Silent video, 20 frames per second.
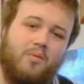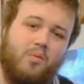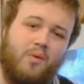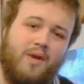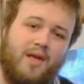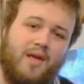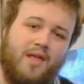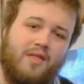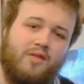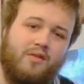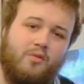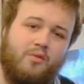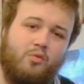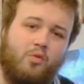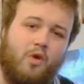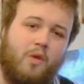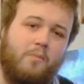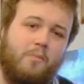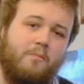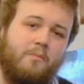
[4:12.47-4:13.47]
with
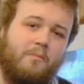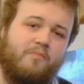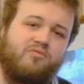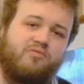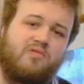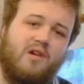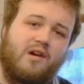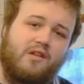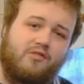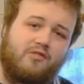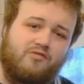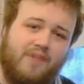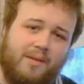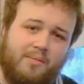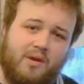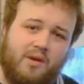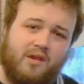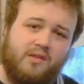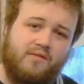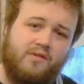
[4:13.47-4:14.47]
what past
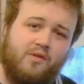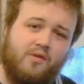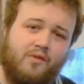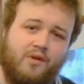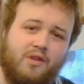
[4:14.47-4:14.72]
rabbis have thought.